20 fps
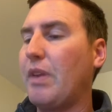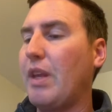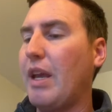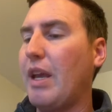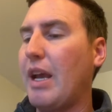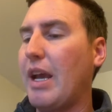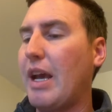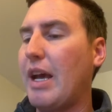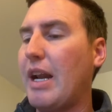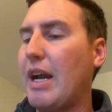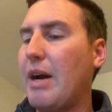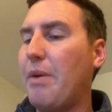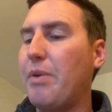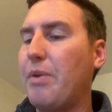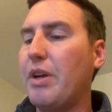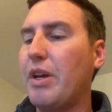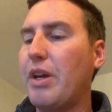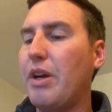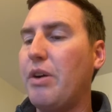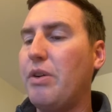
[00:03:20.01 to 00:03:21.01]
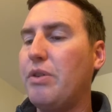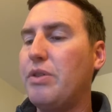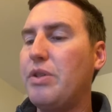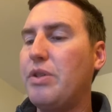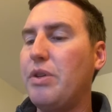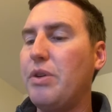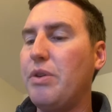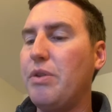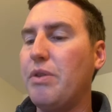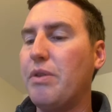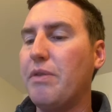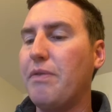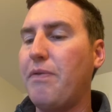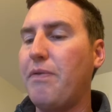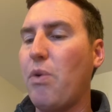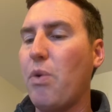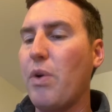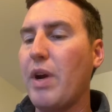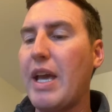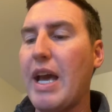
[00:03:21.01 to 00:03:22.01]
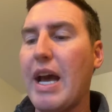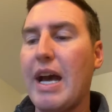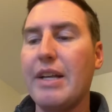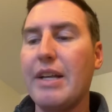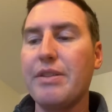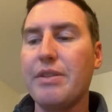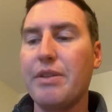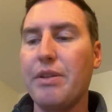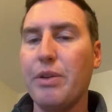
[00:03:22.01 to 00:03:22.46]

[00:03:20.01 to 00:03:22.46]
and I want to go to the forecast